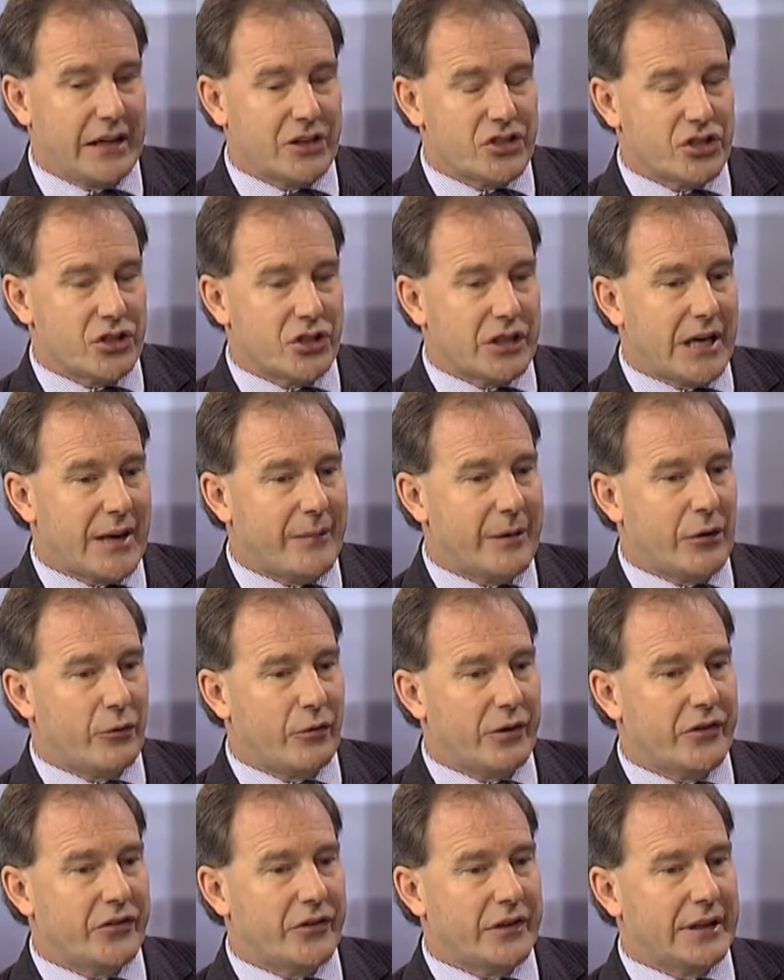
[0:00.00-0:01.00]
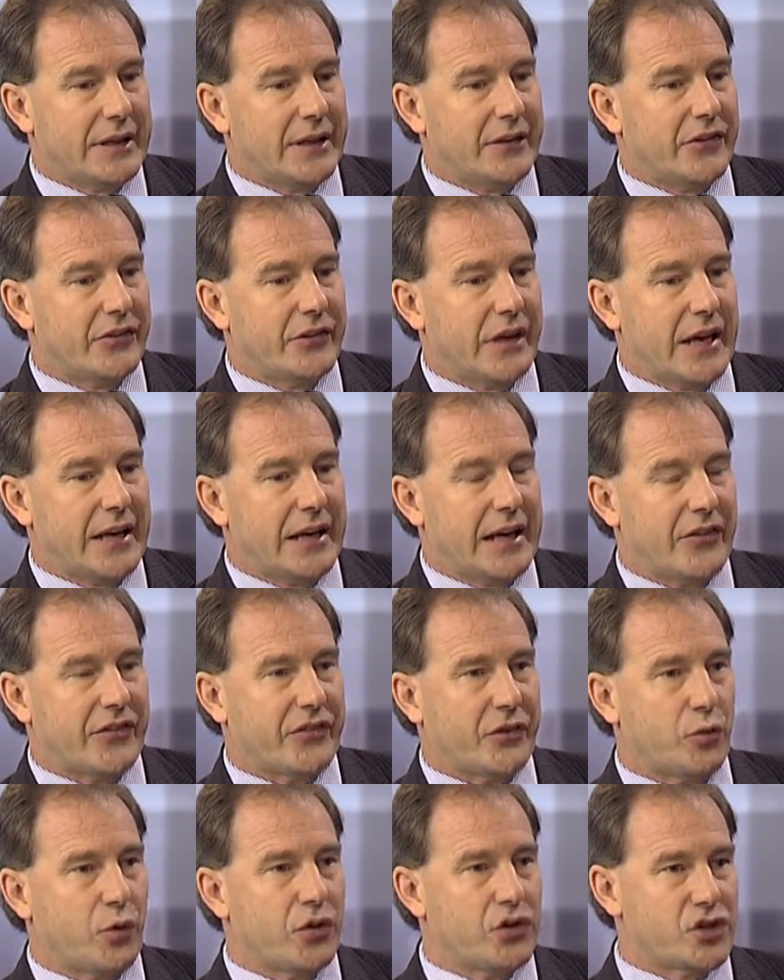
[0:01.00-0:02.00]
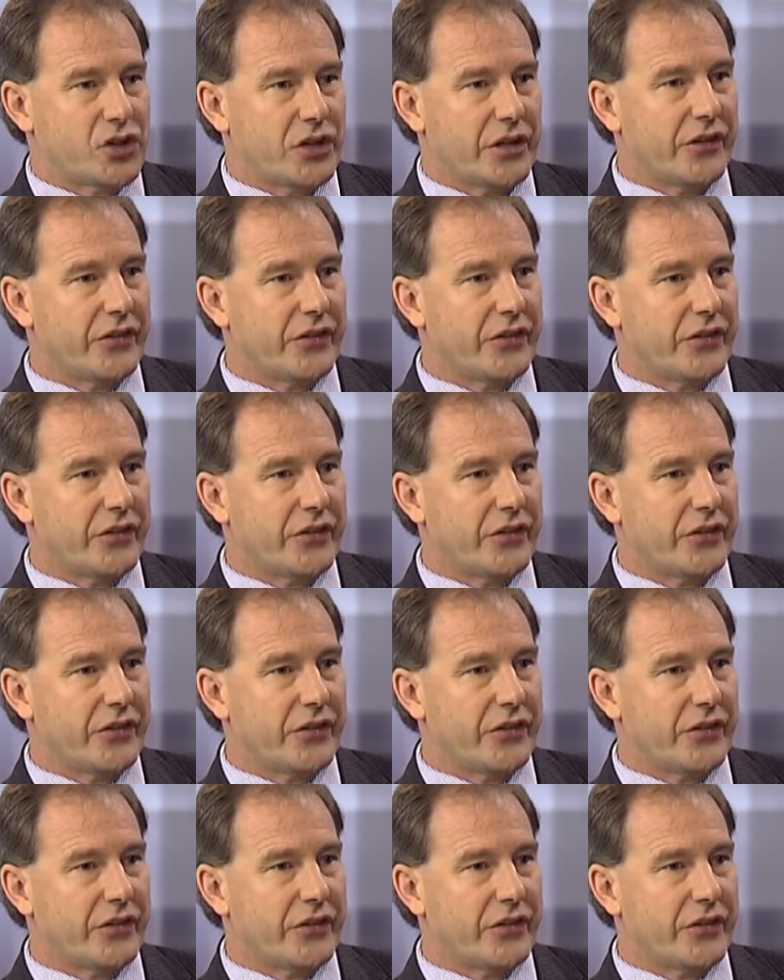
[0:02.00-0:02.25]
Actually, came out recently and, and asked the question: